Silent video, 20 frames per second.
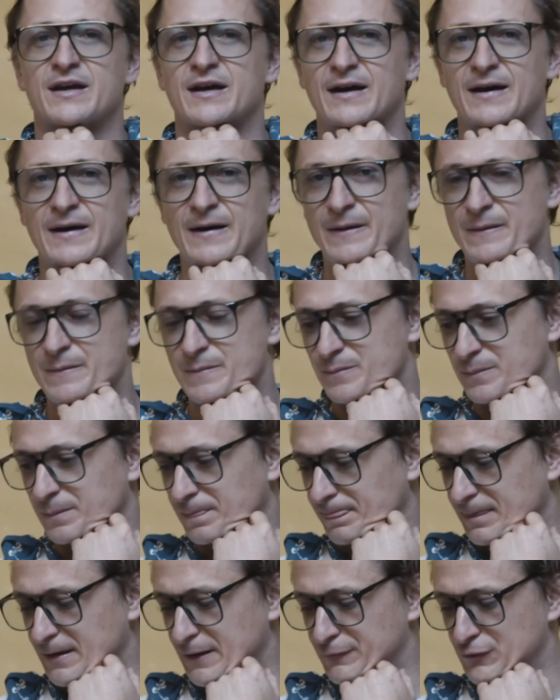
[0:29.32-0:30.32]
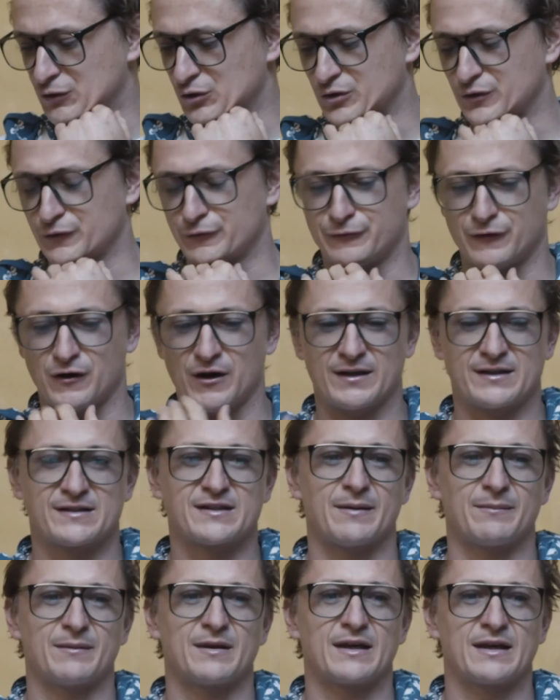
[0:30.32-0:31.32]
um, if you can find
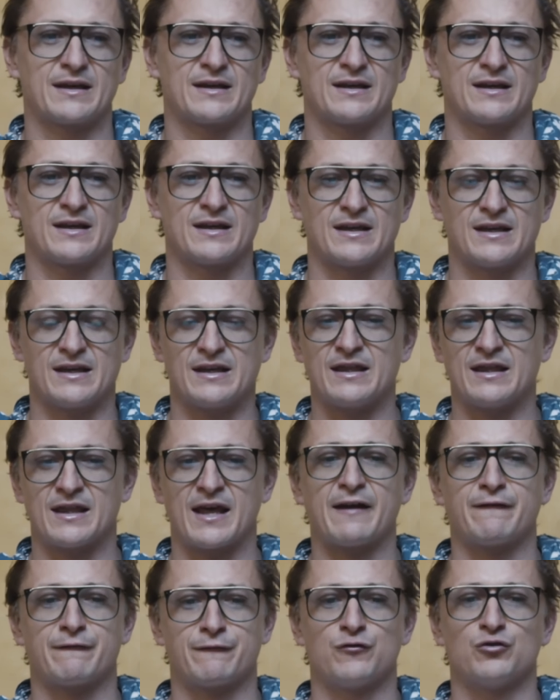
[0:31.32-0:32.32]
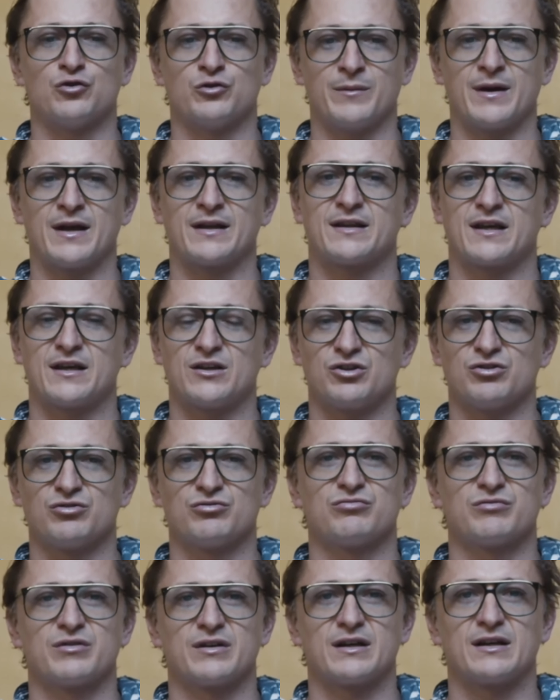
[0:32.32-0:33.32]
something in that format that
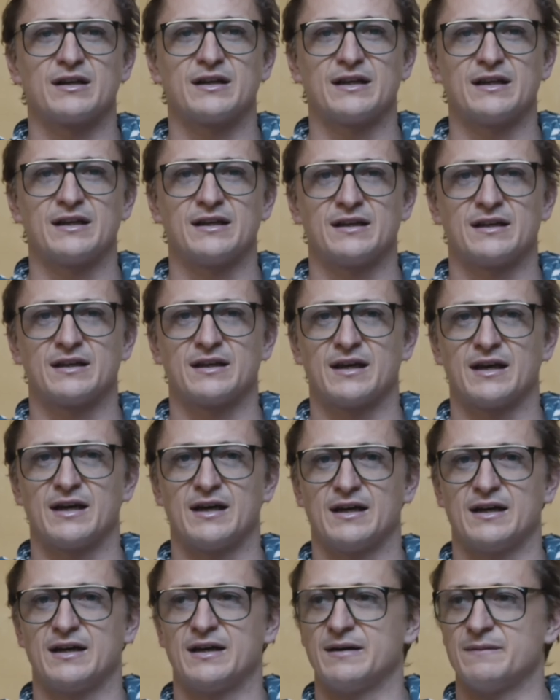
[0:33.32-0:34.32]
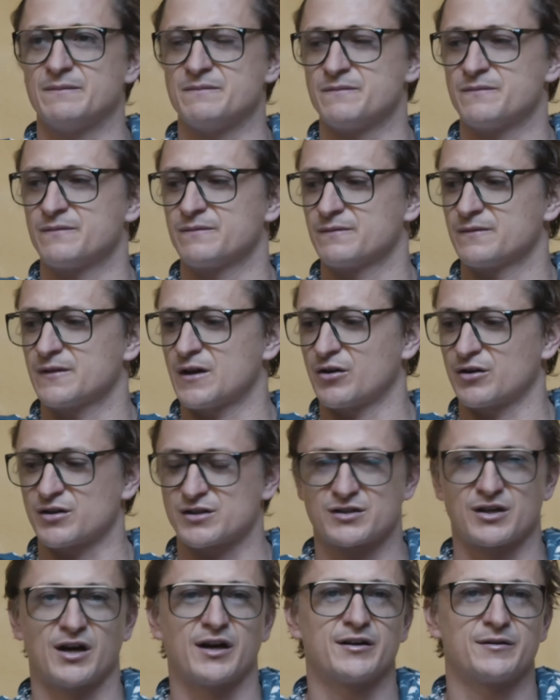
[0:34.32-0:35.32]
you really um, are
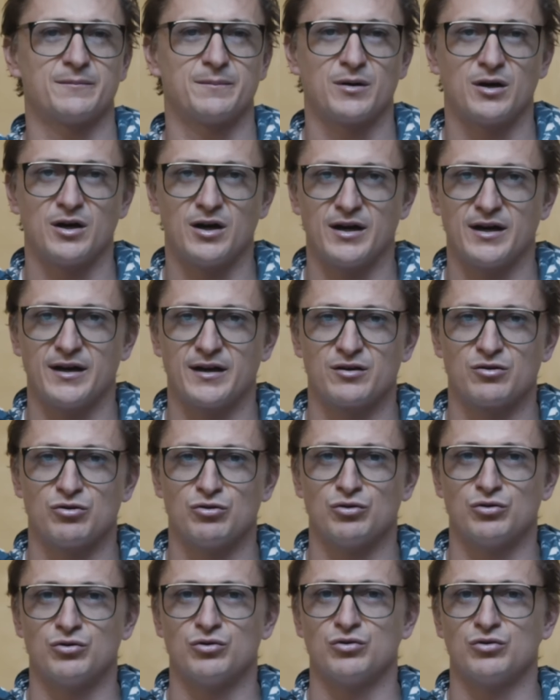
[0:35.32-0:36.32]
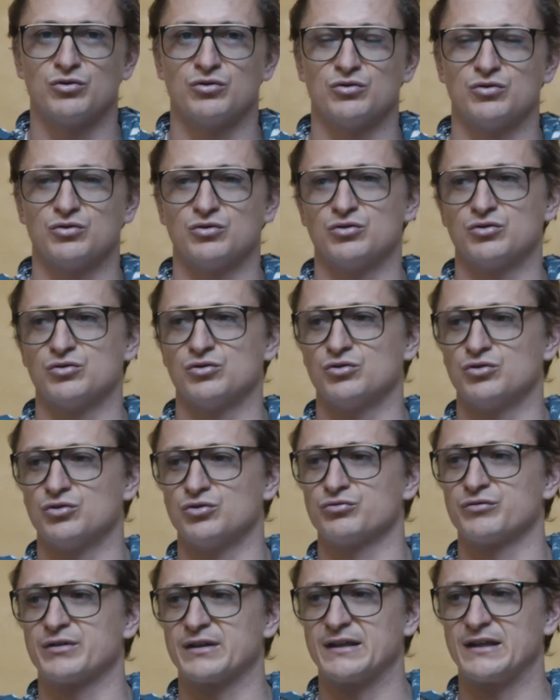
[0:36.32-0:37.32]
excited by or, or,
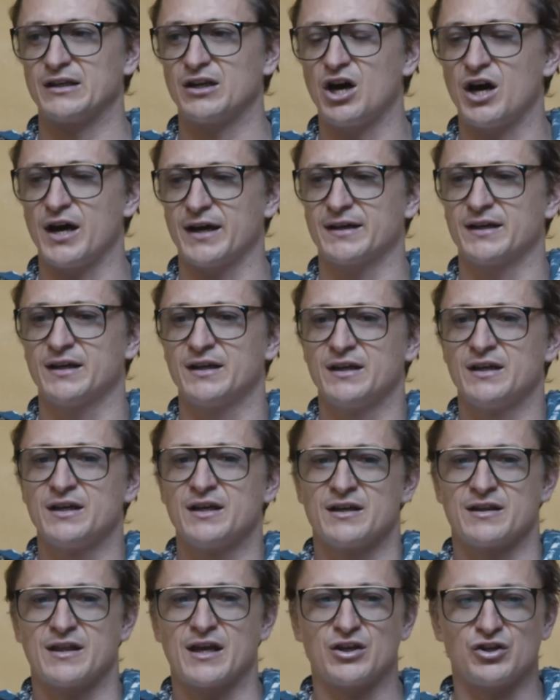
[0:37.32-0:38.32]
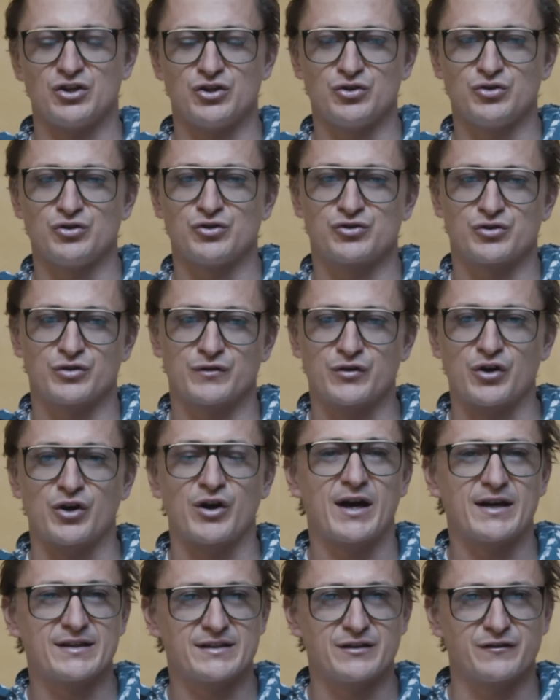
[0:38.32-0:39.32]
or really like, that you sort of
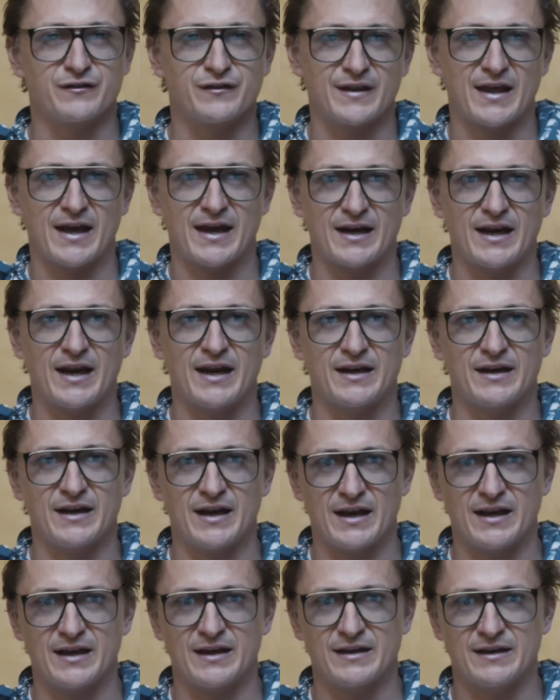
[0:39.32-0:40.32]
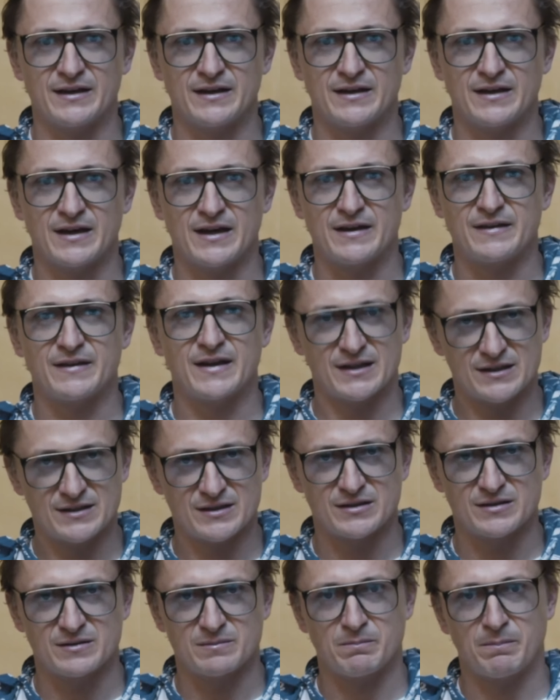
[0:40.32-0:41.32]
go hunting for that, and, and, and
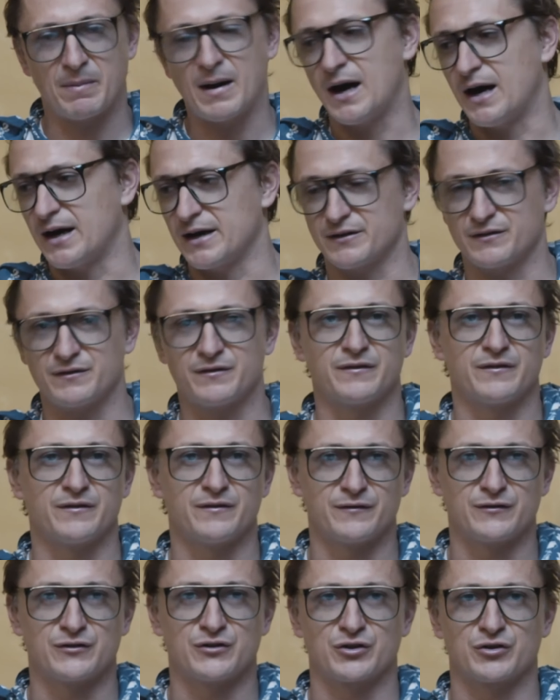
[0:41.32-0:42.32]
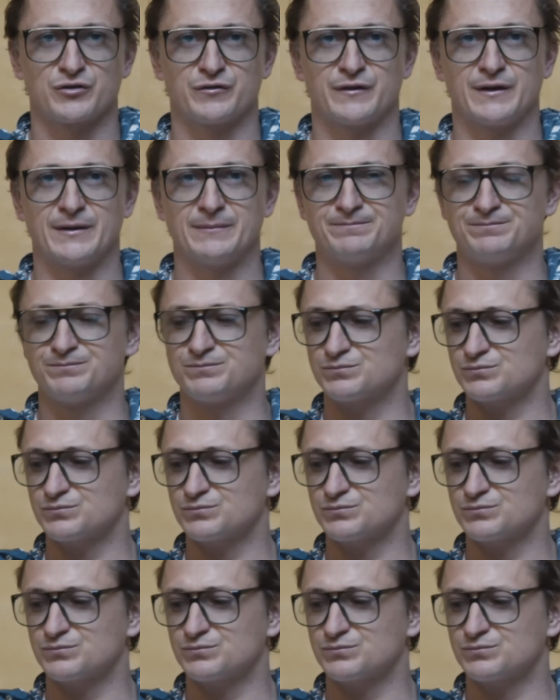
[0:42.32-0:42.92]
that's part of photography.